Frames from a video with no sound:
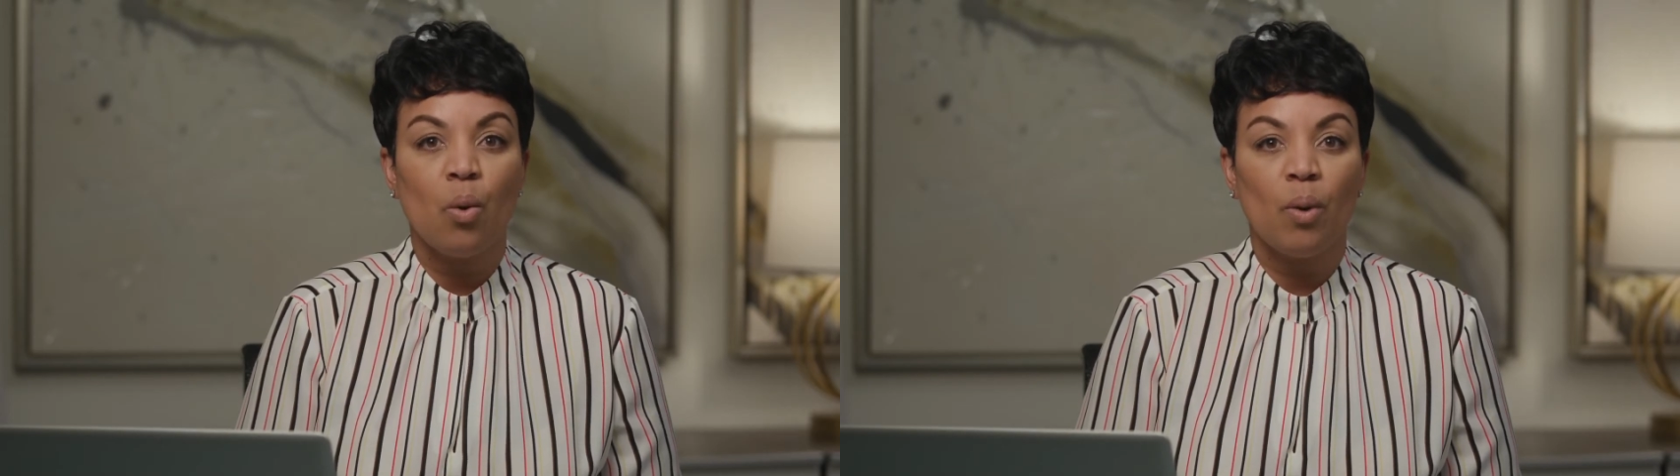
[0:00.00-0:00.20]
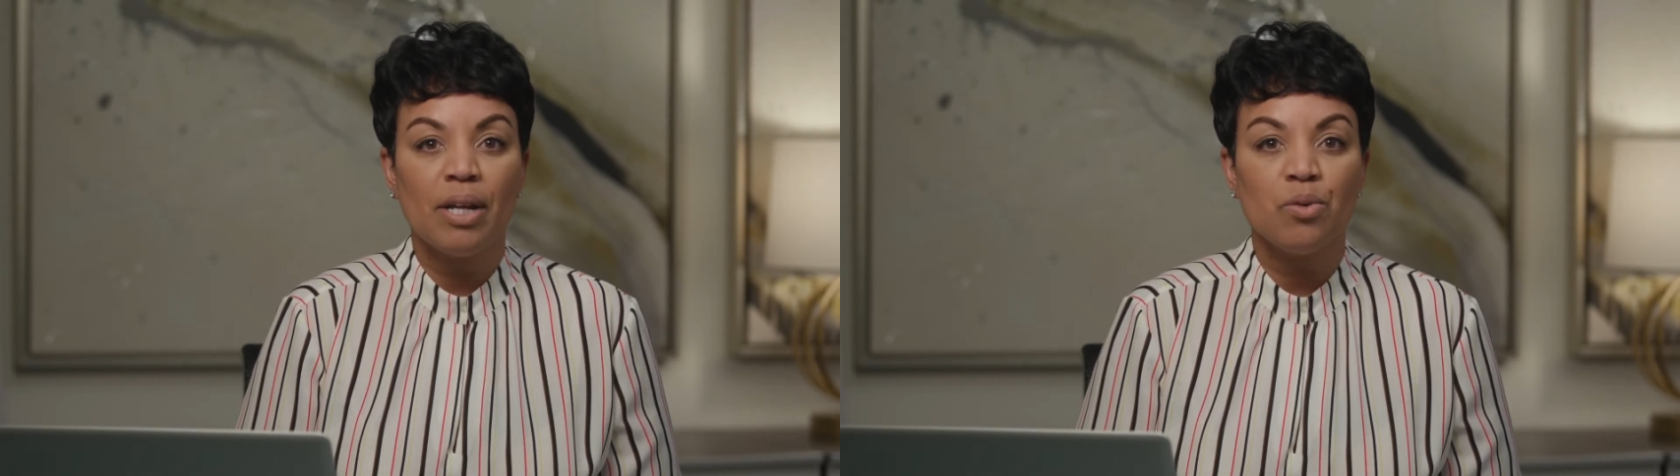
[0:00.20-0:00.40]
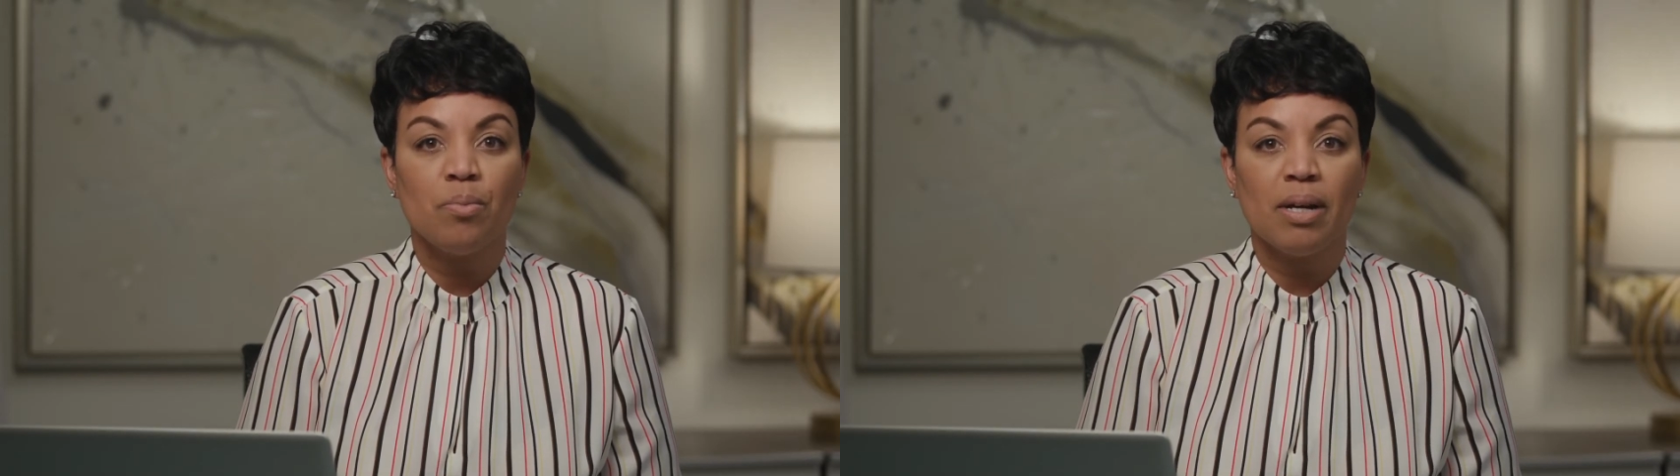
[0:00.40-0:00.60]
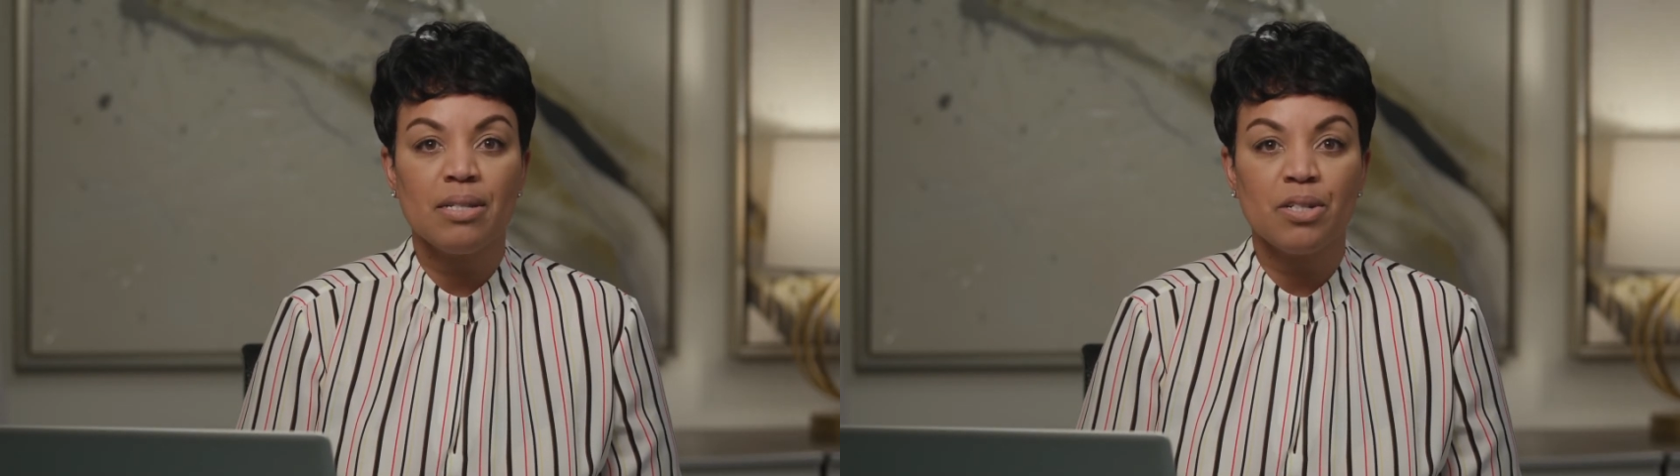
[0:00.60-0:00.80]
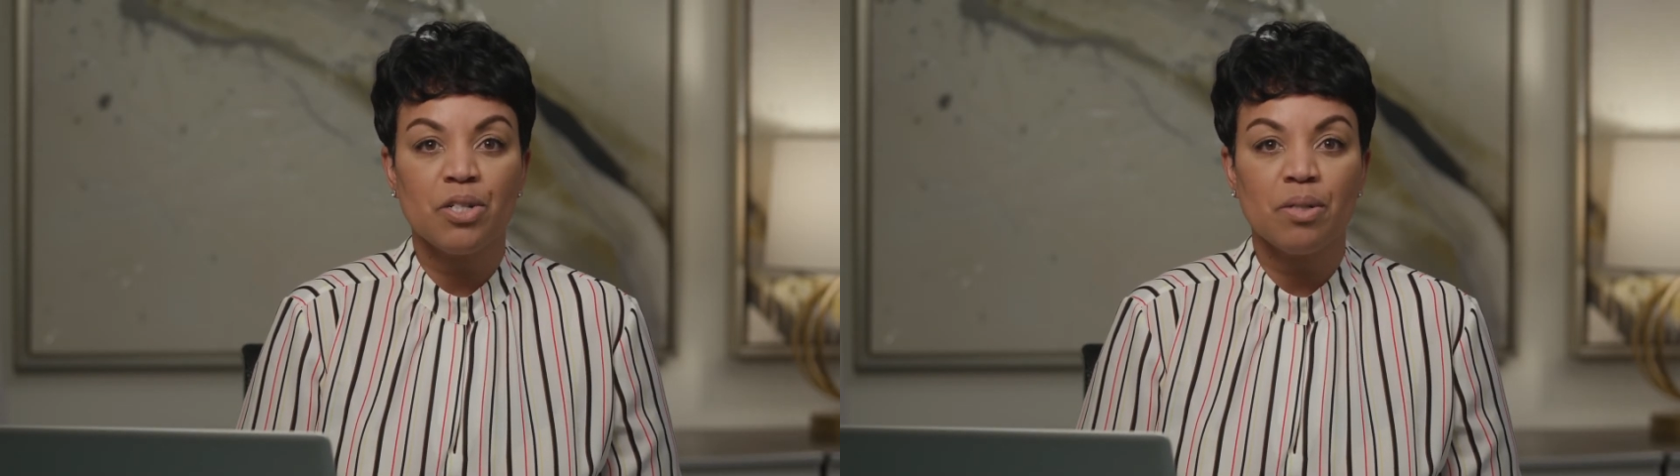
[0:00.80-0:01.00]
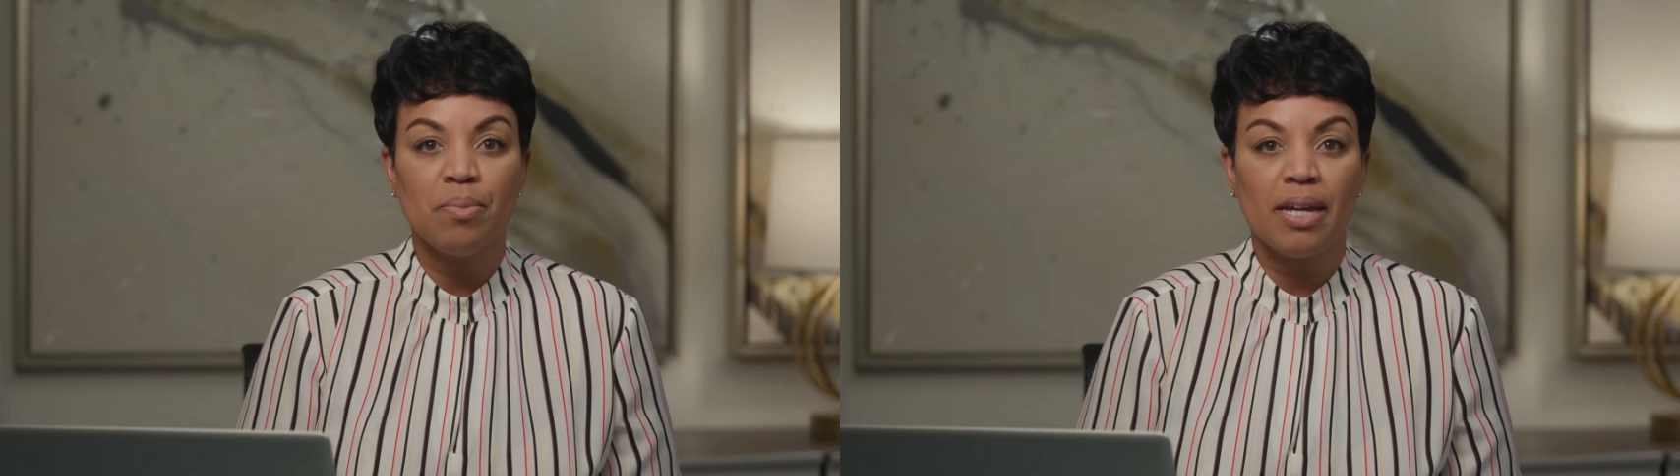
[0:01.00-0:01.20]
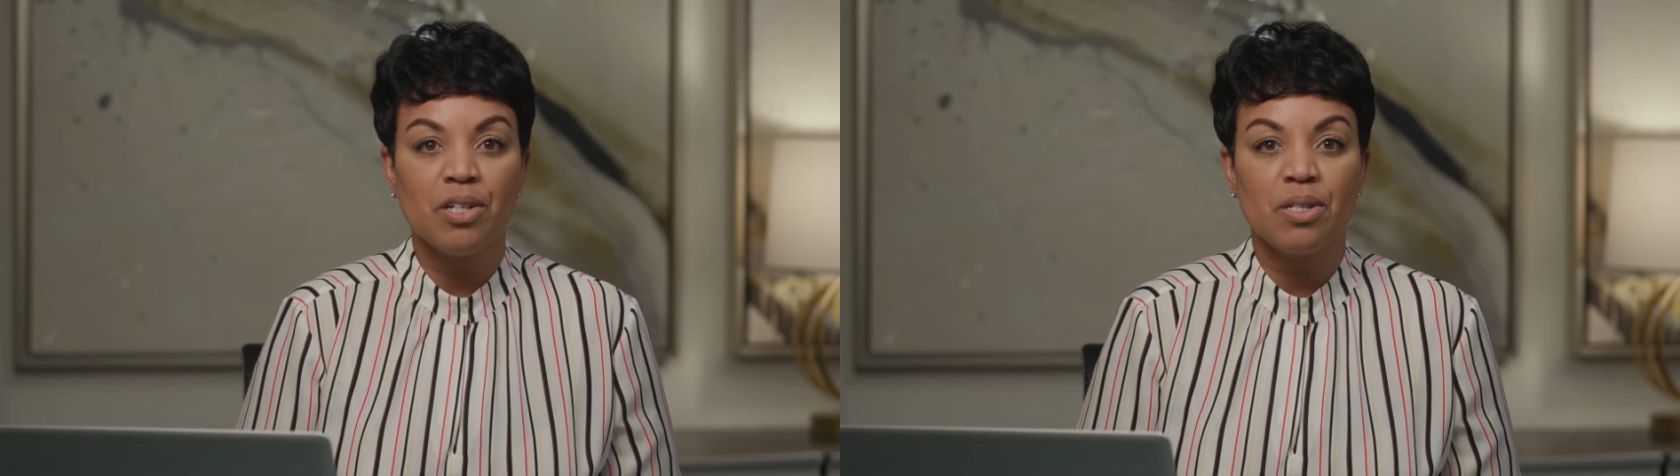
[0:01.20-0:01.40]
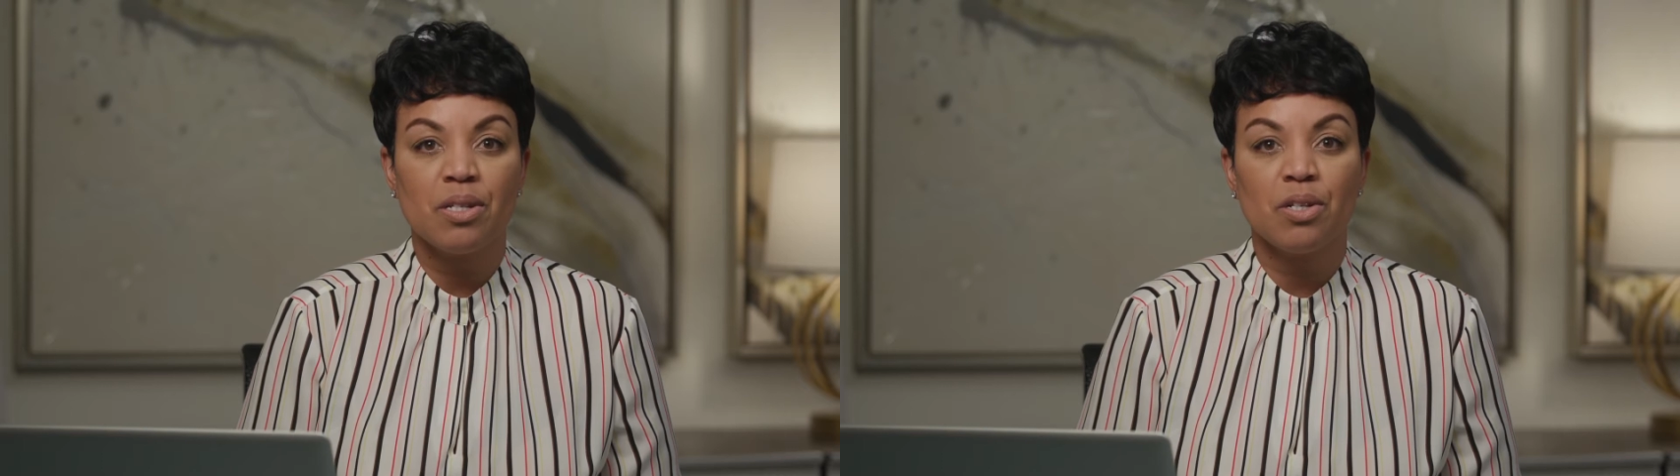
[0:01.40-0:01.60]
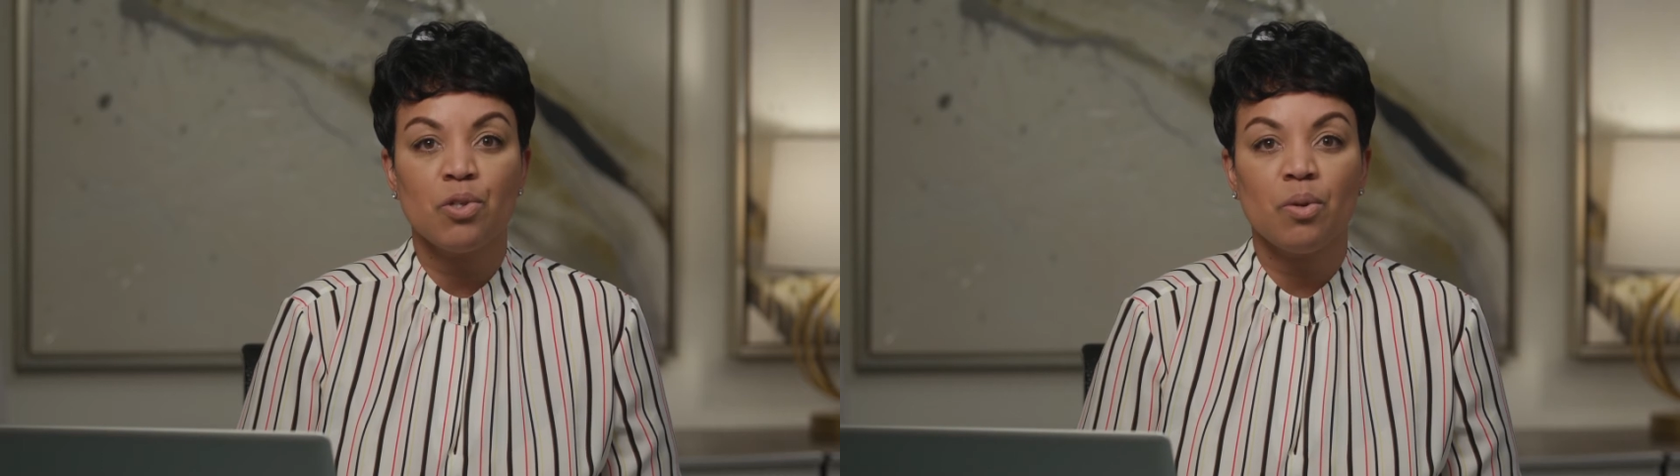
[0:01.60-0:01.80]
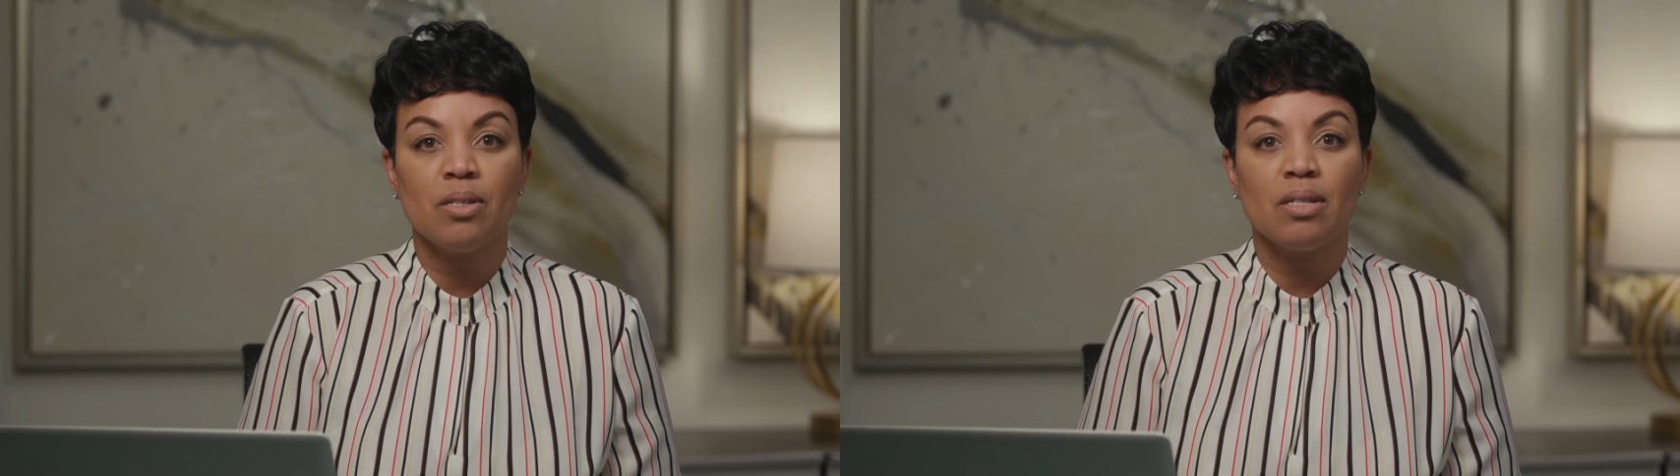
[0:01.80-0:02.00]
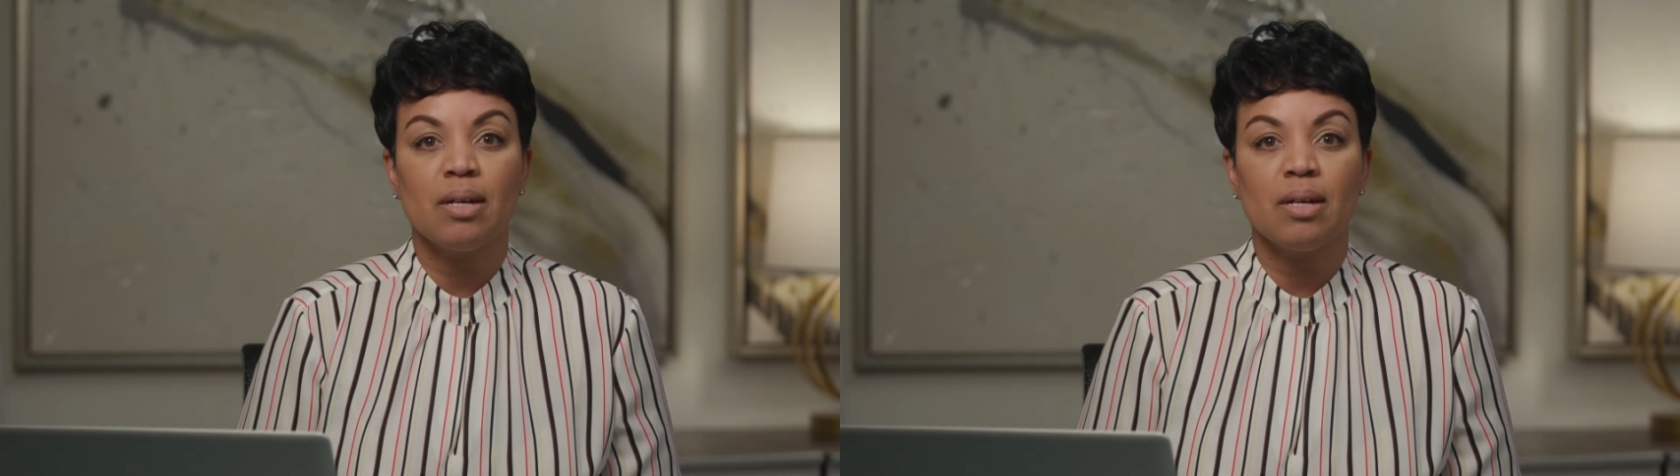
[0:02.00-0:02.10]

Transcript: when you must search a patient's controlled